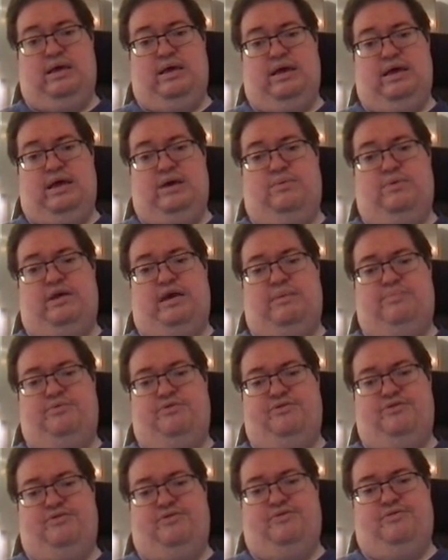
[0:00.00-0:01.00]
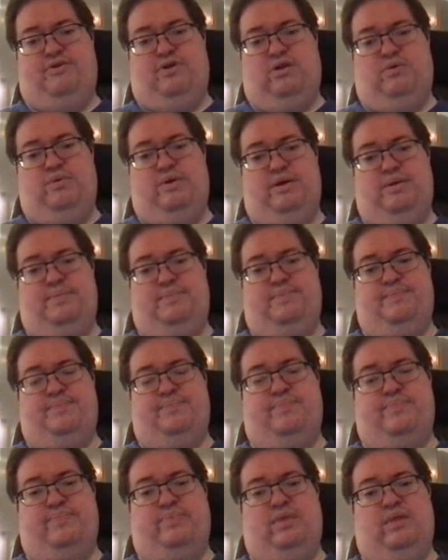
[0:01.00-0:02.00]
And what happens is the following.
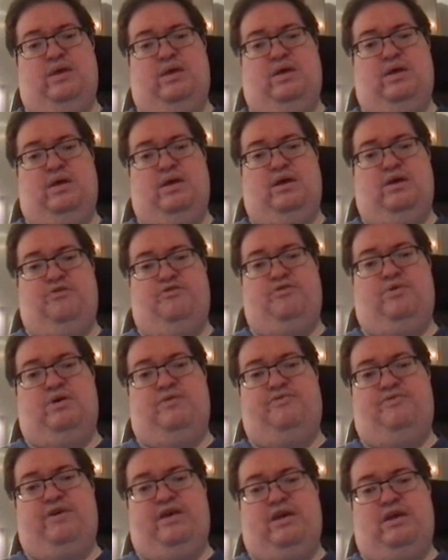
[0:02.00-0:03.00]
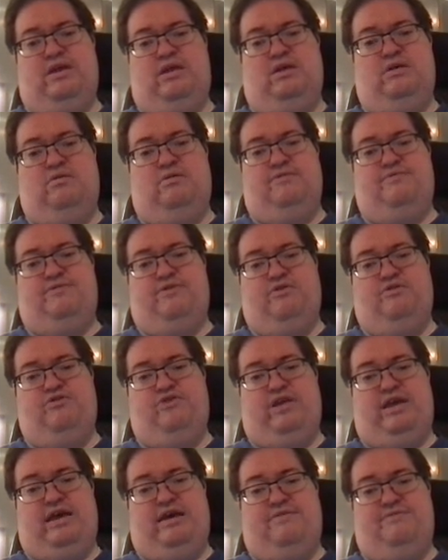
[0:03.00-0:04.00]
So I've taken here the function
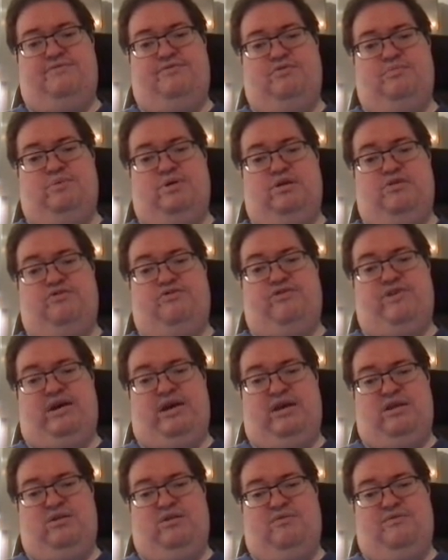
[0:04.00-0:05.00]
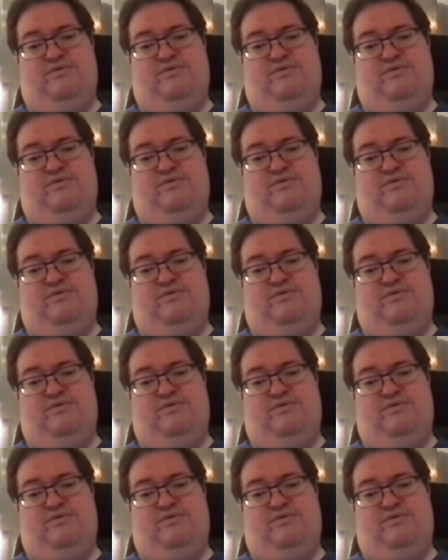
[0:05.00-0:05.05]
f to be the sine